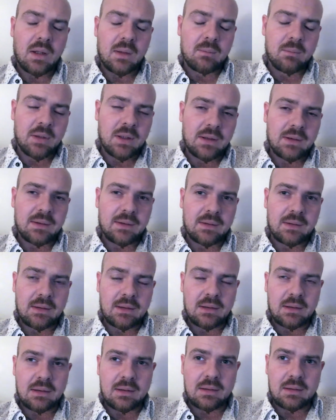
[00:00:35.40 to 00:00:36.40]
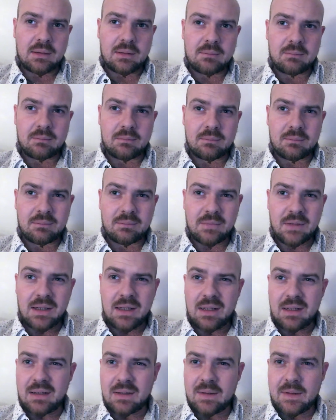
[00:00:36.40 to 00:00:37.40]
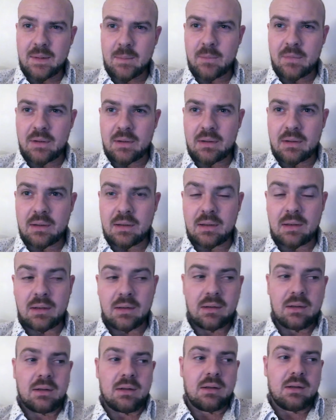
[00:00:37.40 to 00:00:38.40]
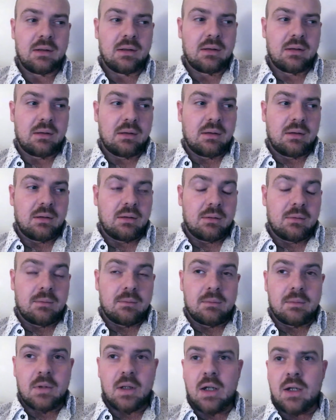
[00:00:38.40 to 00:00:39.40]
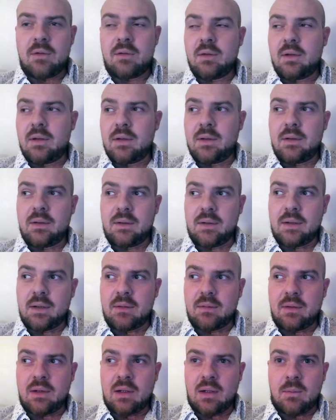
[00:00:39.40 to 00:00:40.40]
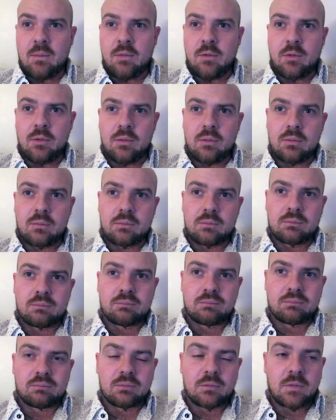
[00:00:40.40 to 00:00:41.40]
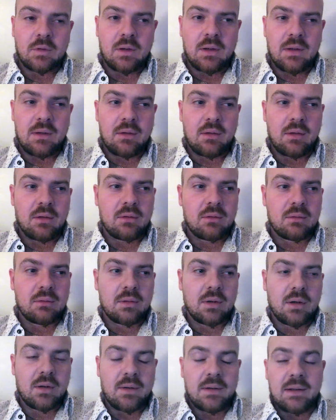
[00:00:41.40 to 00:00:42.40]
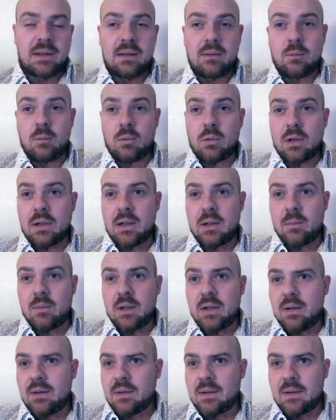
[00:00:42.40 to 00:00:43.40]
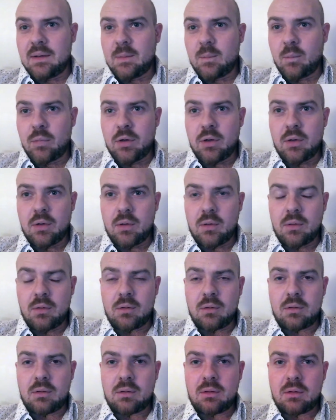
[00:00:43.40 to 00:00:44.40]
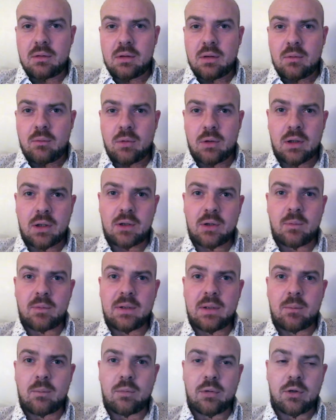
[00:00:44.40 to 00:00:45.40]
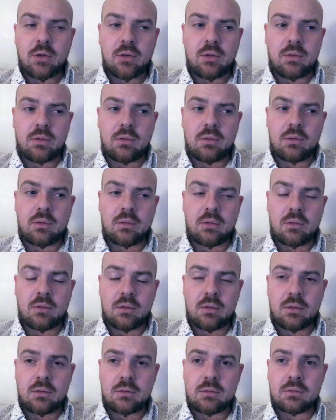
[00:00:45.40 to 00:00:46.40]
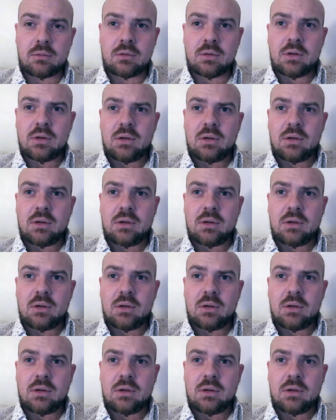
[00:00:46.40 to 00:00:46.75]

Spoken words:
But yeah, it seems like either it's the stuff that I bought. Can't see why that big, because it's pure, 100% pure oil,